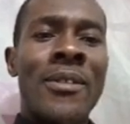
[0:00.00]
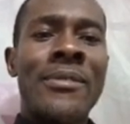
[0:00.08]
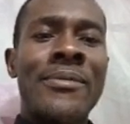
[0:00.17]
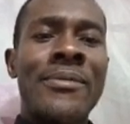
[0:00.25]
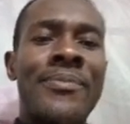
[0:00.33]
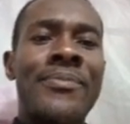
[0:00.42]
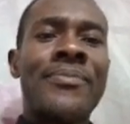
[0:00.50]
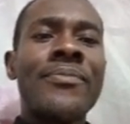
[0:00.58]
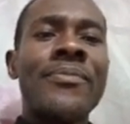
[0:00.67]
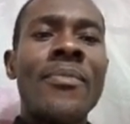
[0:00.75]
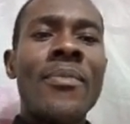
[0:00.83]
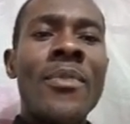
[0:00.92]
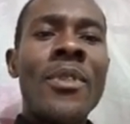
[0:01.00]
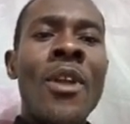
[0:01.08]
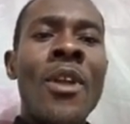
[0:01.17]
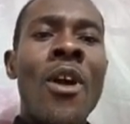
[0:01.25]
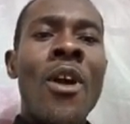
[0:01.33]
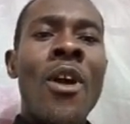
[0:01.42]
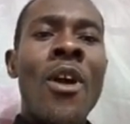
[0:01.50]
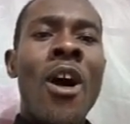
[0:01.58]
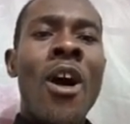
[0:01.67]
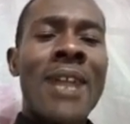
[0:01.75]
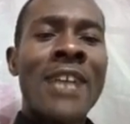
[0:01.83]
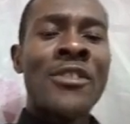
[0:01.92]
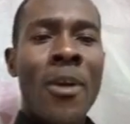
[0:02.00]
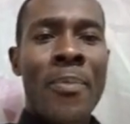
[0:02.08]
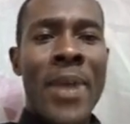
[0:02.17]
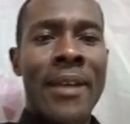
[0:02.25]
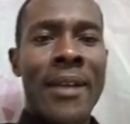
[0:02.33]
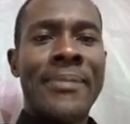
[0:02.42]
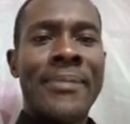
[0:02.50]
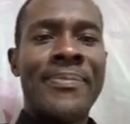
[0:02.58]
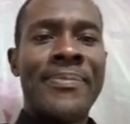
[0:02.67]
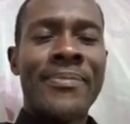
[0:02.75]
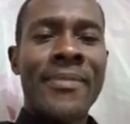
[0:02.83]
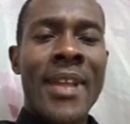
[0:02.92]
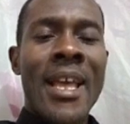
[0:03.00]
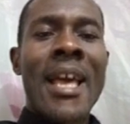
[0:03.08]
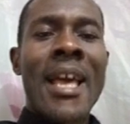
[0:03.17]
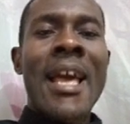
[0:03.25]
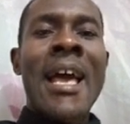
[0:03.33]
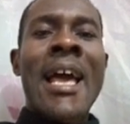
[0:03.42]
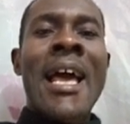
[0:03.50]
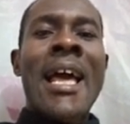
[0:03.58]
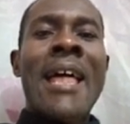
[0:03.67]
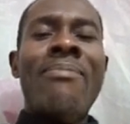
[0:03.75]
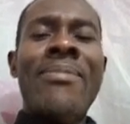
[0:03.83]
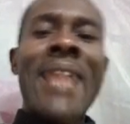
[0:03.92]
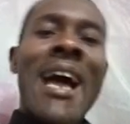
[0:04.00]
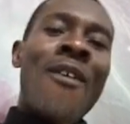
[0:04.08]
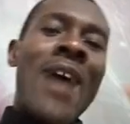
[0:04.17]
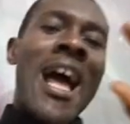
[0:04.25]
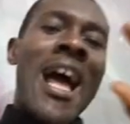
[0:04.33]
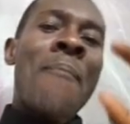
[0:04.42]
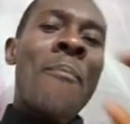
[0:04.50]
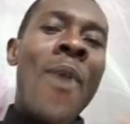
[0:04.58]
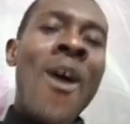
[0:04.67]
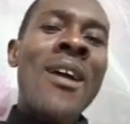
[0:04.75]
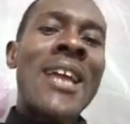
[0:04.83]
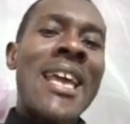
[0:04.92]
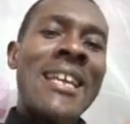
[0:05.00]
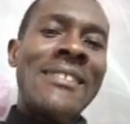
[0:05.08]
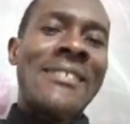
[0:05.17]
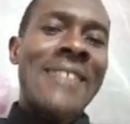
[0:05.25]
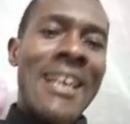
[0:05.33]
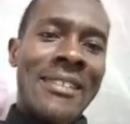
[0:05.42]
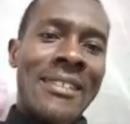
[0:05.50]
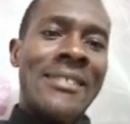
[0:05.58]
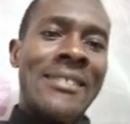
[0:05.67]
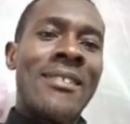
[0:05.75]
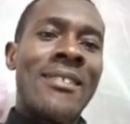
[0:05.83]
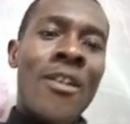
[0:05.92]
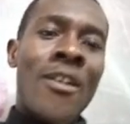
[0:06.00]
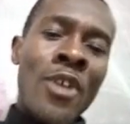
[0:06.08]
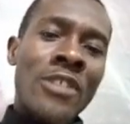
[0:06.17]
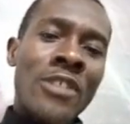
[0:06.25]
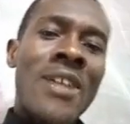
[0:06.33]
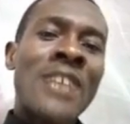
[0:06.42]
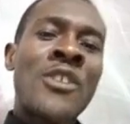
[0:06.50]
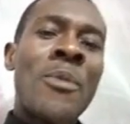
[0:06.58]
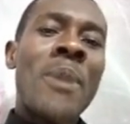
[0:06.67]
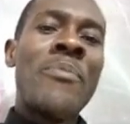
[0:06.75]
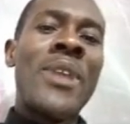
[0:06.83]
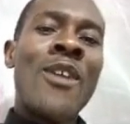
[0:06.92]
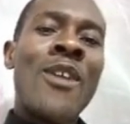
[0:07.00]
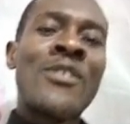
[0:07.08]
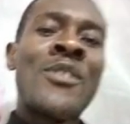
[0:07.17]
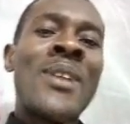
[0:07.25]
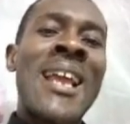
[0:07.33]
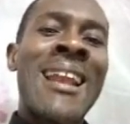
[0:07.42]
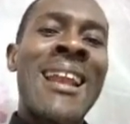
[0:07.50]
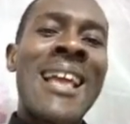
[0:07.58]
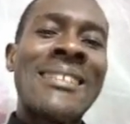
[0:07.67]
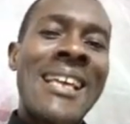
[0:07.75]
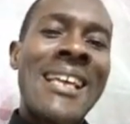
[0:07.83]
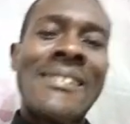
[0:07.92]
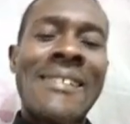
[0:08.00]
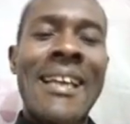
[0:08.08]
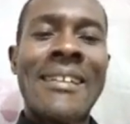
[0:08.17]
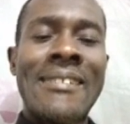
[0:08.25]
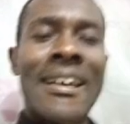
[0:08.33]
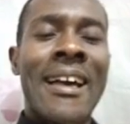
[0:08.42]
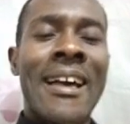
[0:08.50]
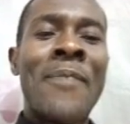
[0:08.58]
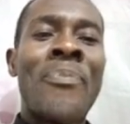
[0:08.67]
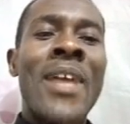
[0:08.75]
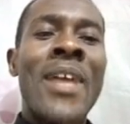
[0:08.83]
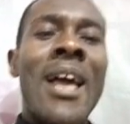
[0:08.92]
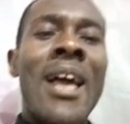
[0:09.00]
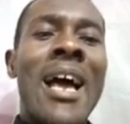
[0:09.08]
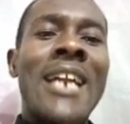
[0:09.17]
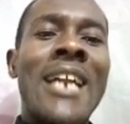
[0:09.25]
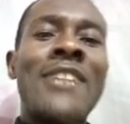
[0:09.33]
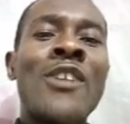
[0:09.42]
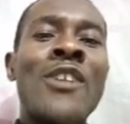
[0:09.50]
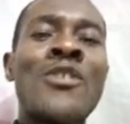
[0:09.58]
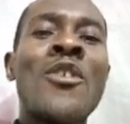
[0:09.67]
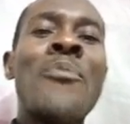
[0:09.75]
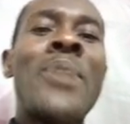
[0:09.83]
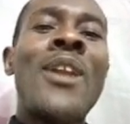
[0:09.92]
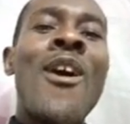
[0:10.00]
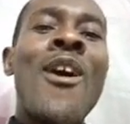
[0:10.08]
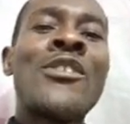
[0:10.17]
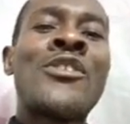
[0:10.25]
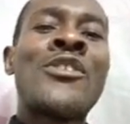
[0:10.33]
Now, among insects, of course, grasshopper belongs to the class Insecta, and it also belongs to the phylum Arthropoda.